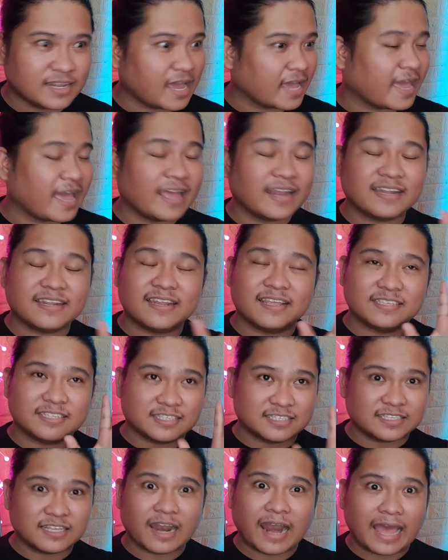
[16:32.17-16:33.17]
Again, this
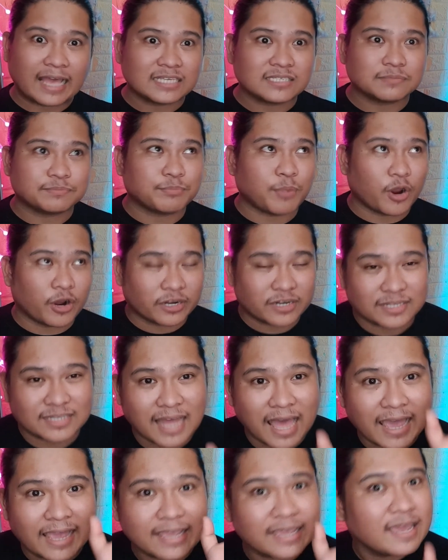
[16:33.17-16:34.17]
is the last part that
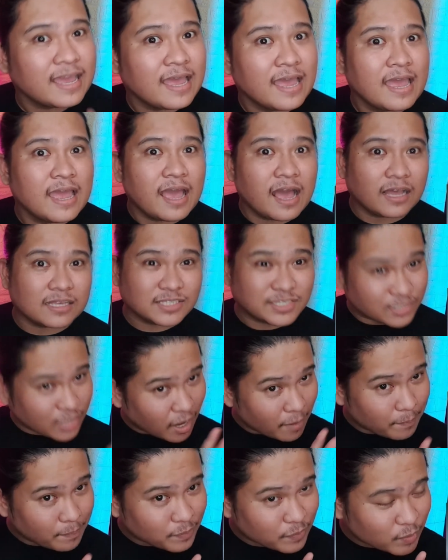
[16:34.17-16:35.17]
I
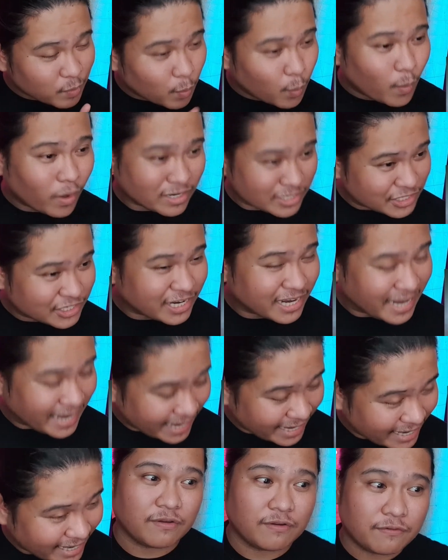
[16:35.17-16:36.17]
stopped
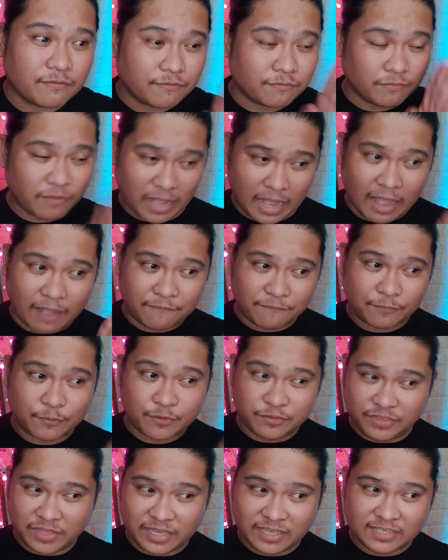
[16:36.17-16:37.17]
watching.
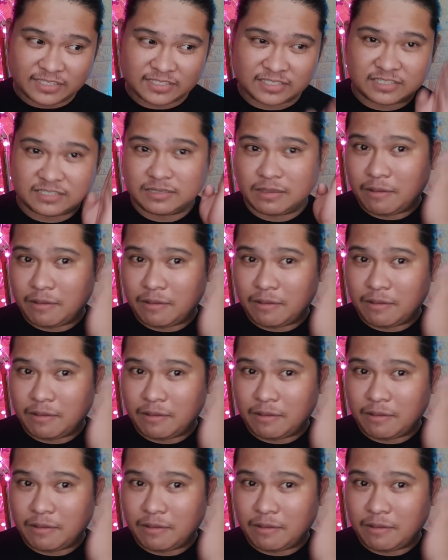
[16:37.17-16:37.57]
After this,